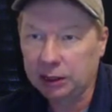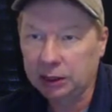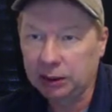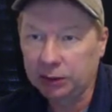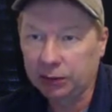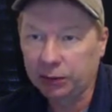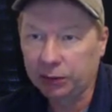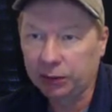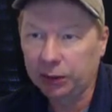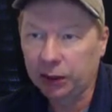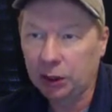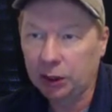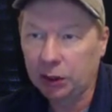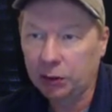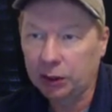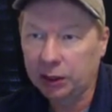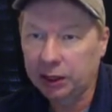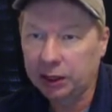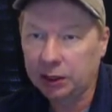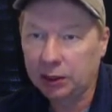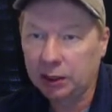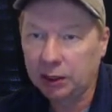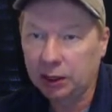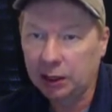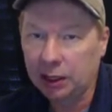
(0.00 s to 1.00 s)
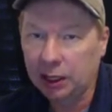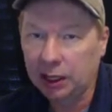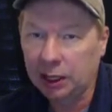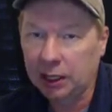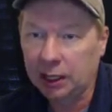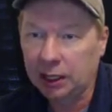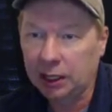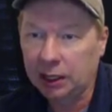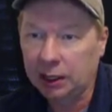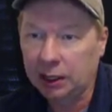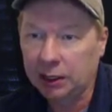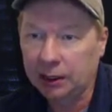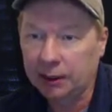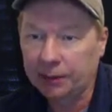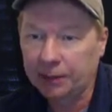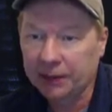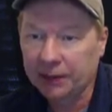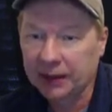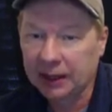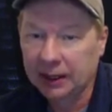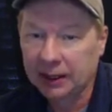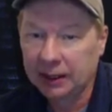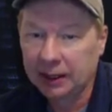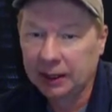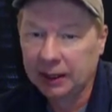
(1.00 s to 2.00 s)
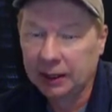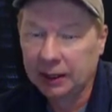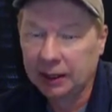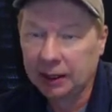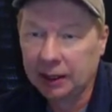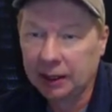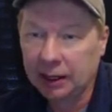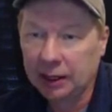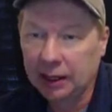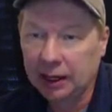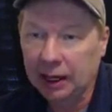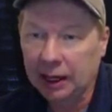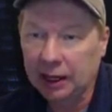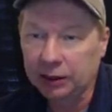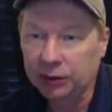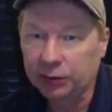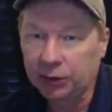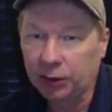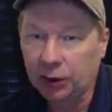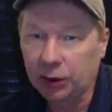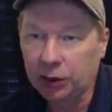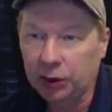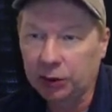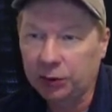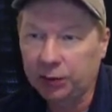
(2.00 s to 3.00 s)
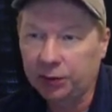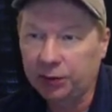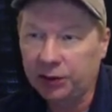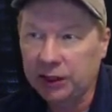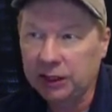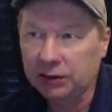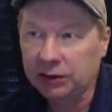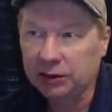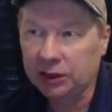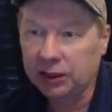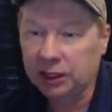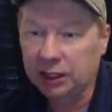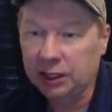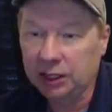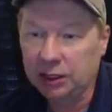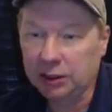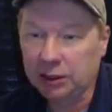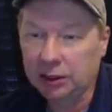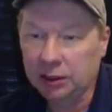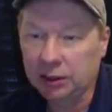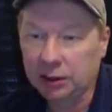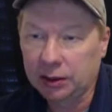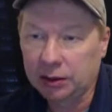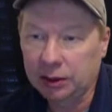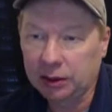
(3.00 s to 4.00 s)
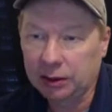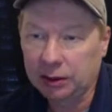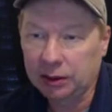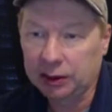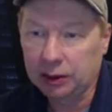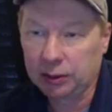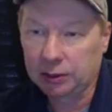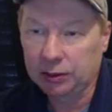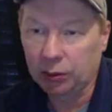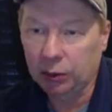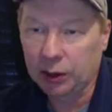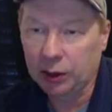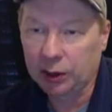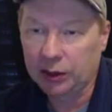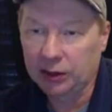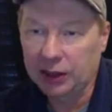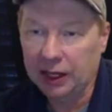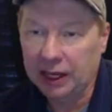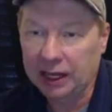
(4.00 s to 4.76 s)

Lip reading: flowing. As far as fixing it where that